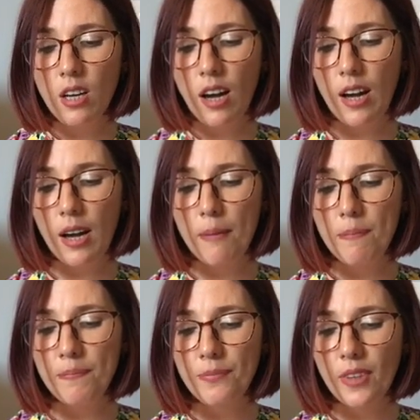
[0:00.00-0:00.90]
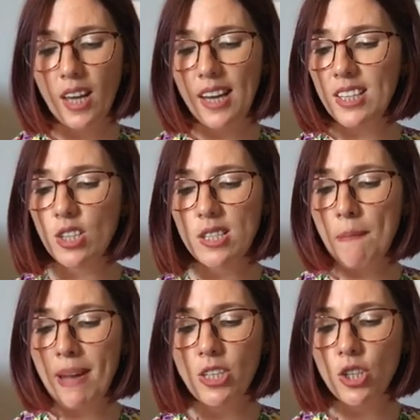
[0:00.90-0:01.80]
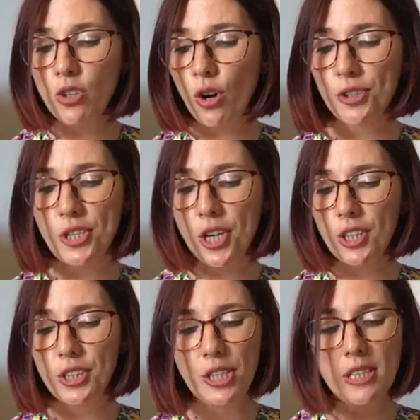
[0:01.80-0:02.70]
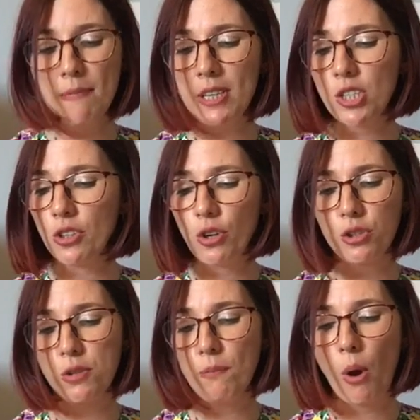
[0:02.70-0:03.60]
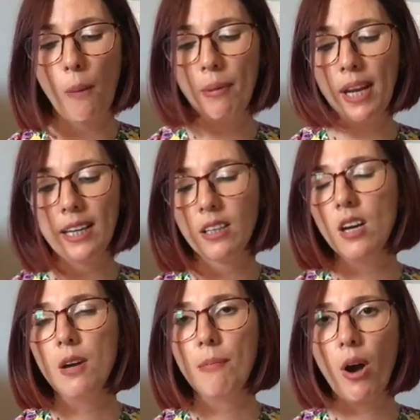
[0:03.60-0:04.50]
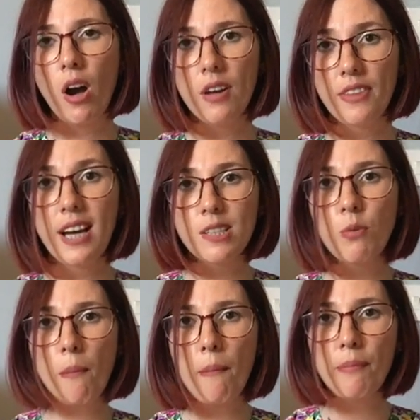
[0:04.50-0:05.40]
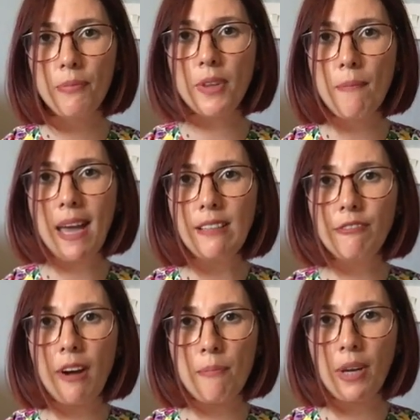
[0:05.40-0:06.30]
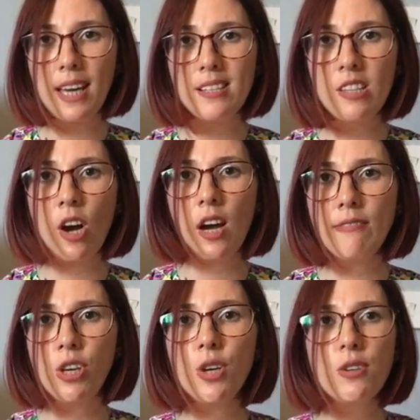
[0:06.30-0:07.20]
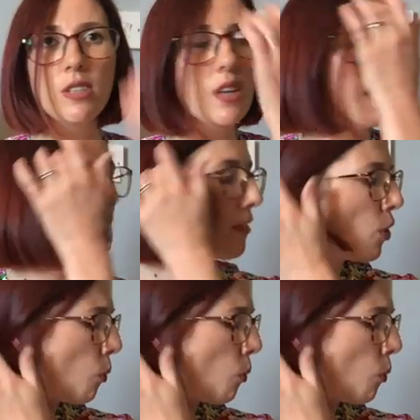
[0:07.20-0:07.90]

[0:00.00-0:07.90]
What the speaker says: and it doesn't mention cotton poplin, but that's what the main fabric is that I've used. I've got